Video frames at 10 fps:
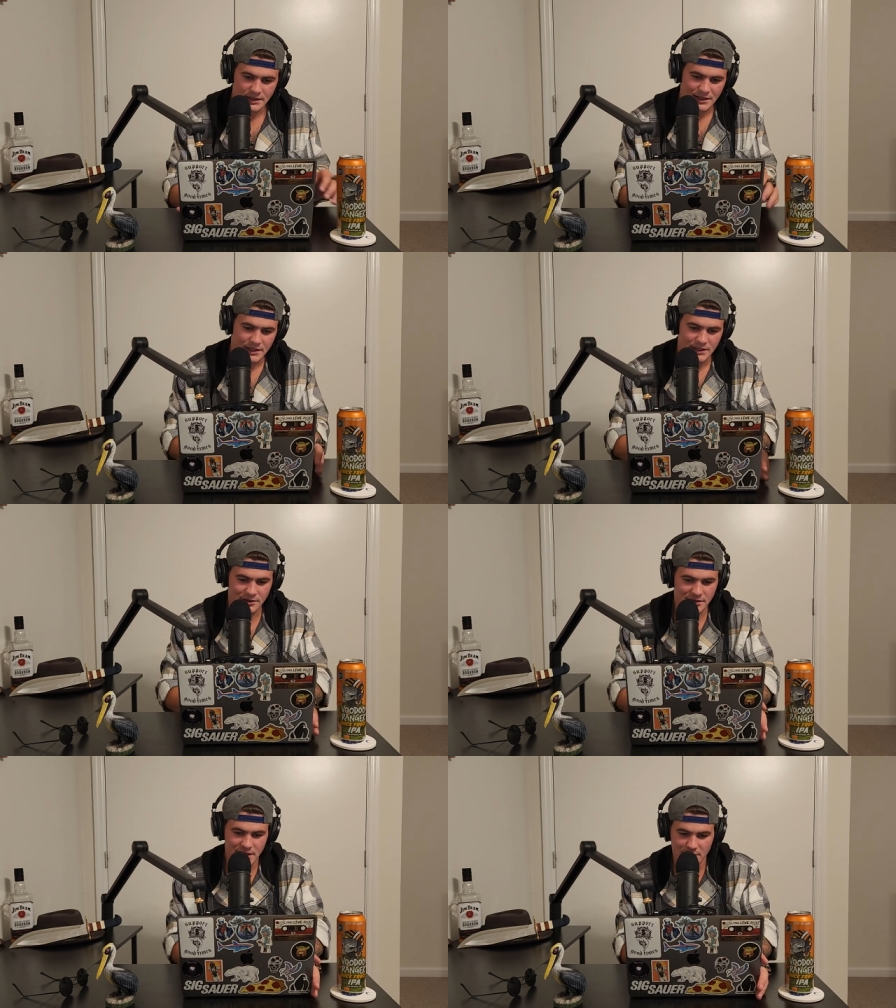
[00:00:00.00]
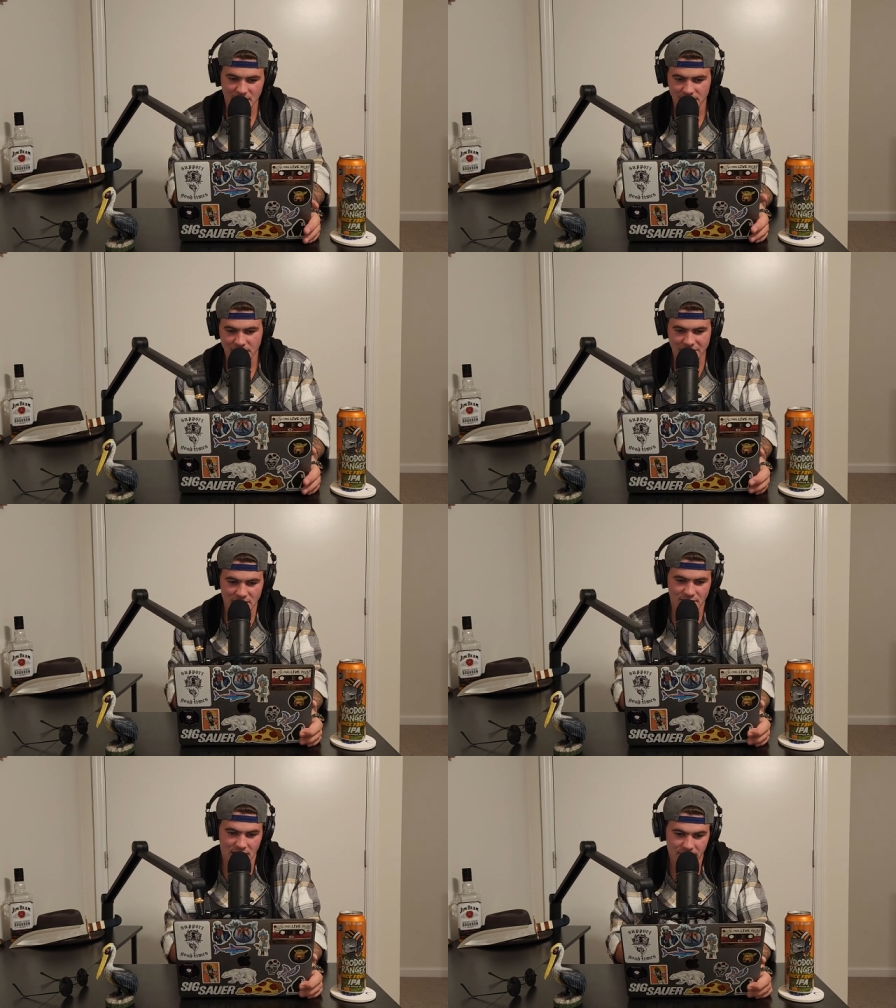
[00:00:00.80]
You'd think being 50, you'd
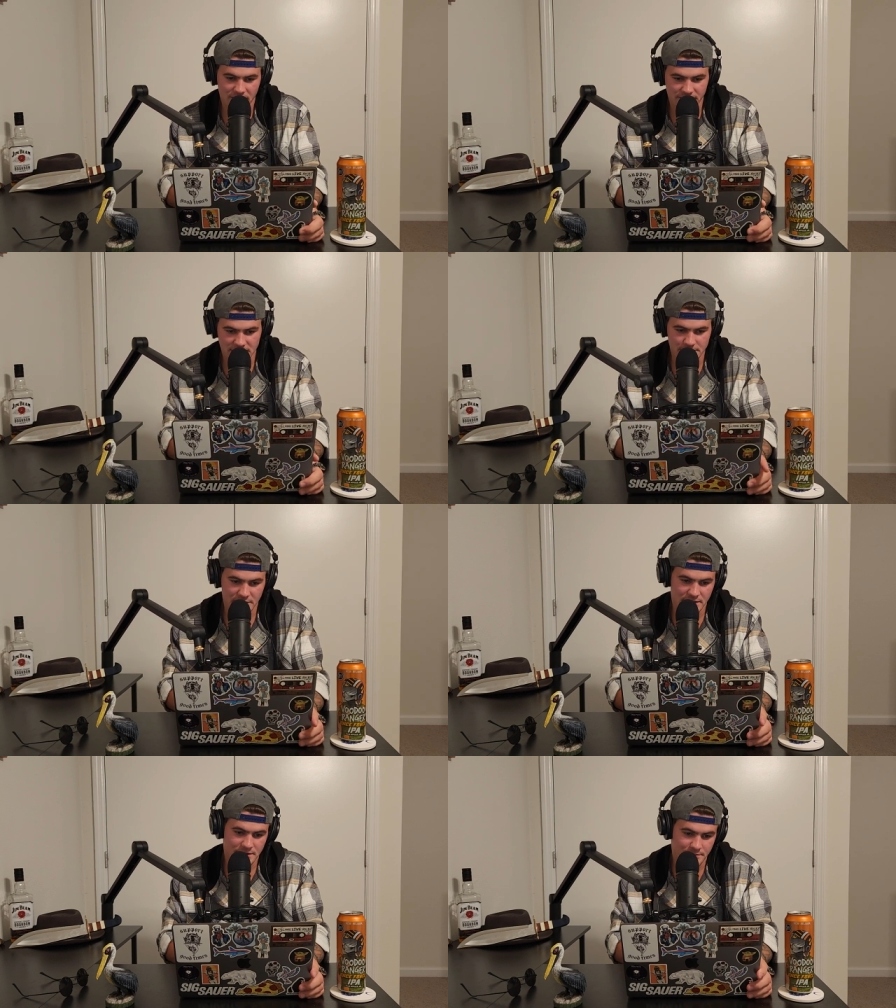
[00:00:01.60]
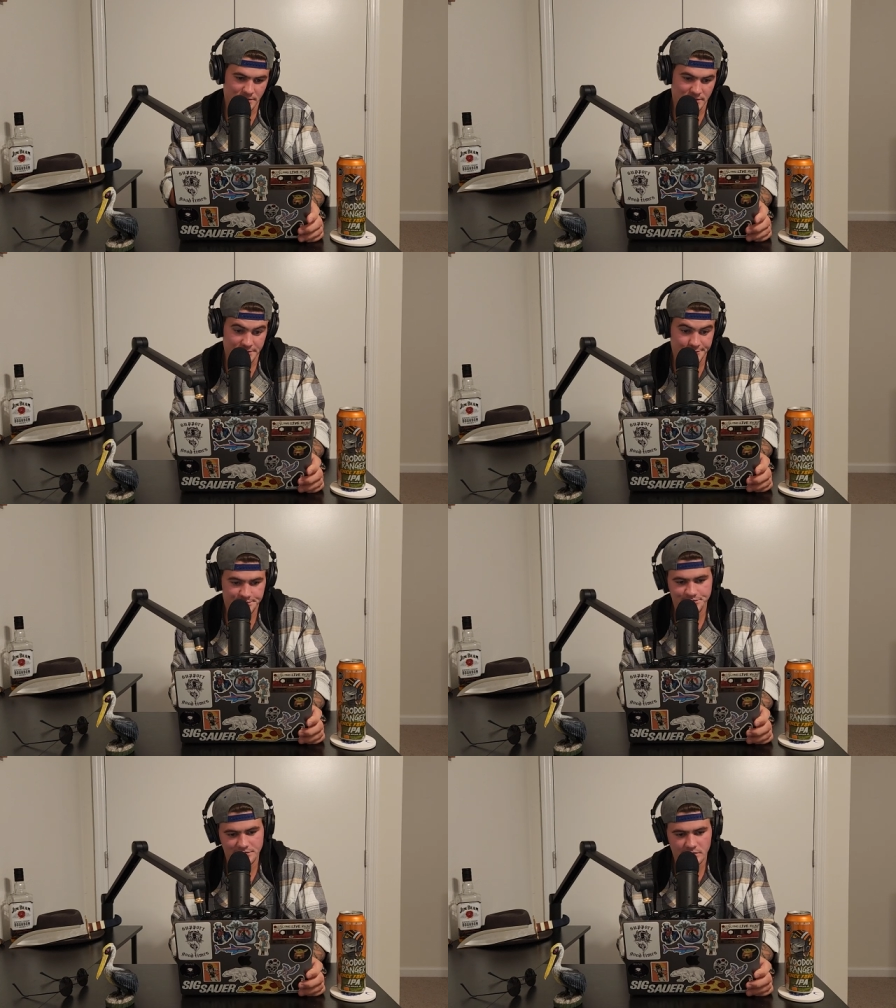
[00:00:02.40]
have enough experience, but whatever.
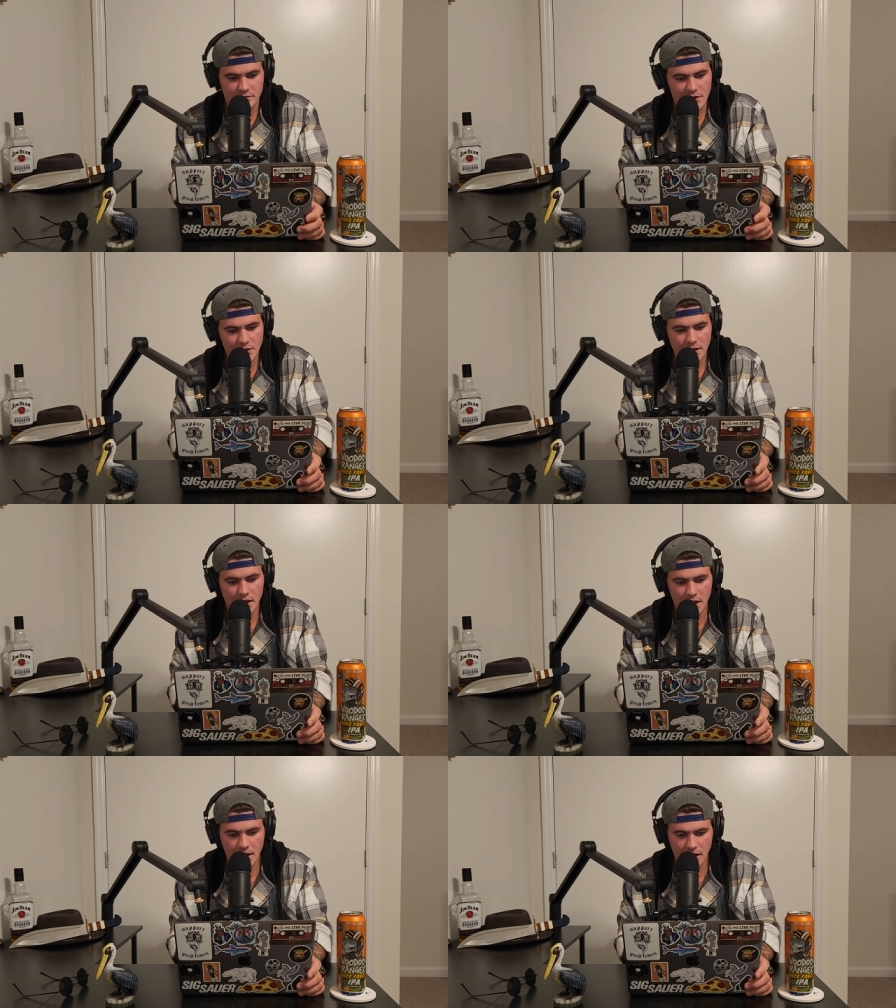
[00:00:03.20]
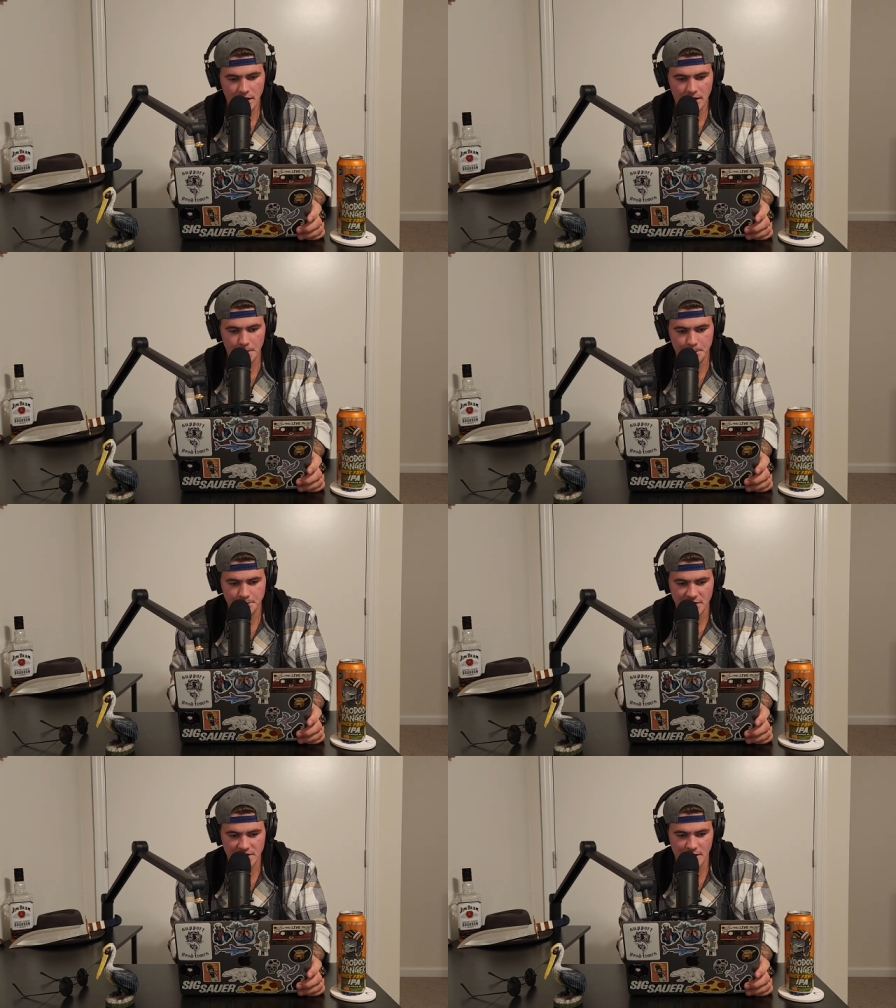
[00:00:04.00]
Um,
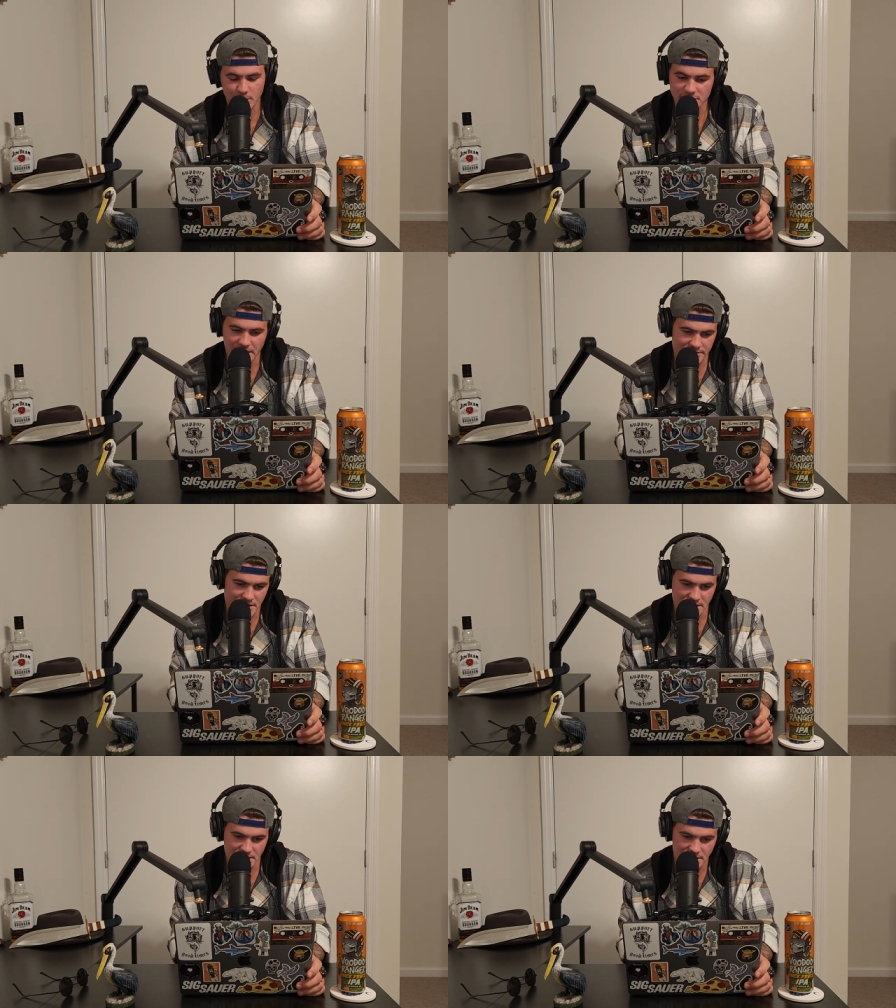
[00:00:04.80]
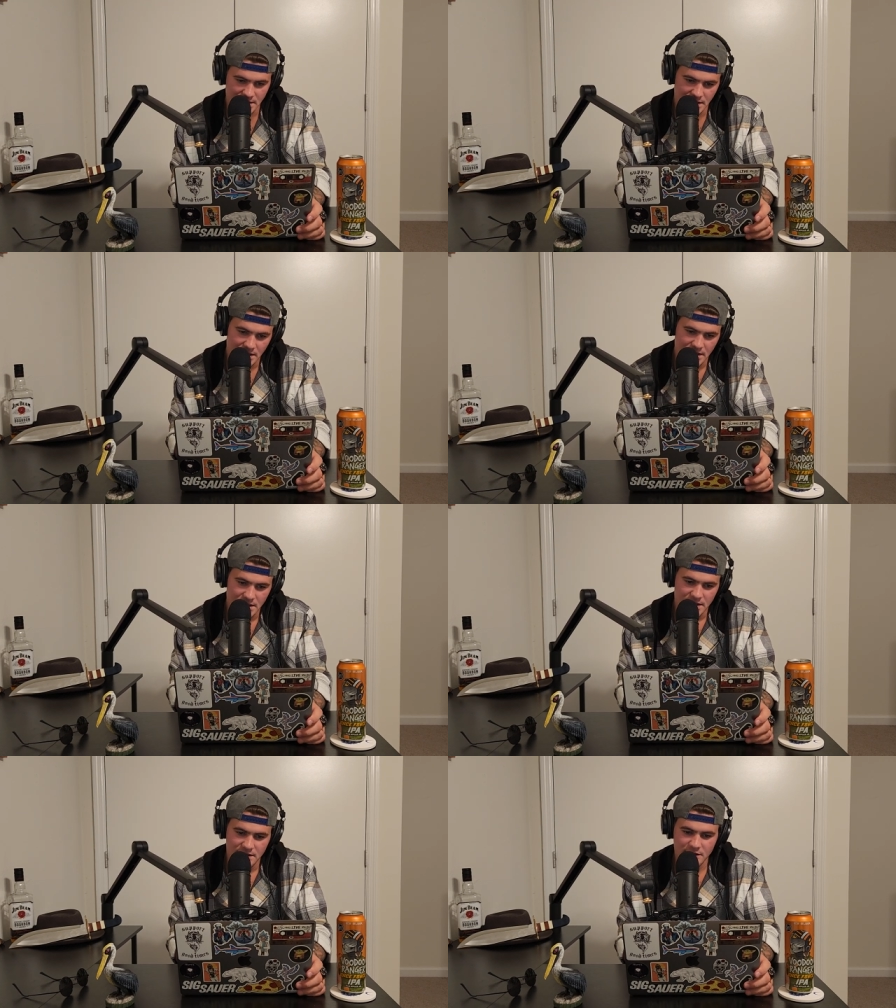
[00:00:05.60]
number 17.
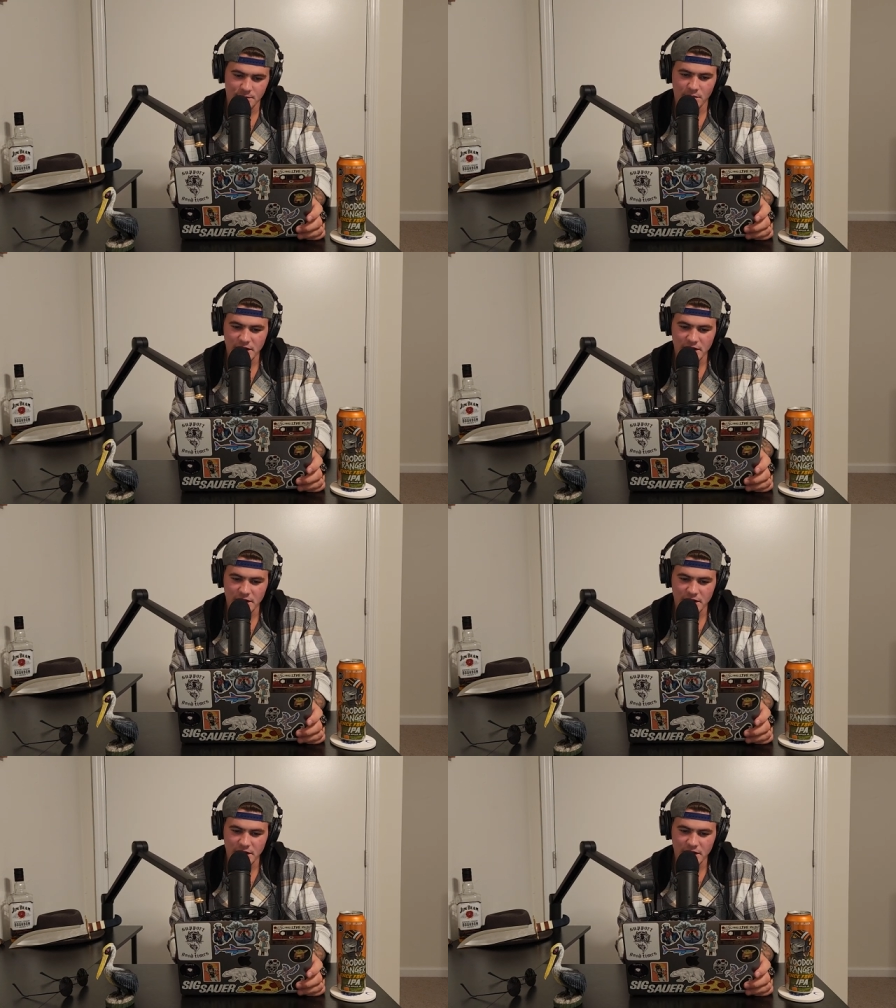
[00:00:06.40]
There must be.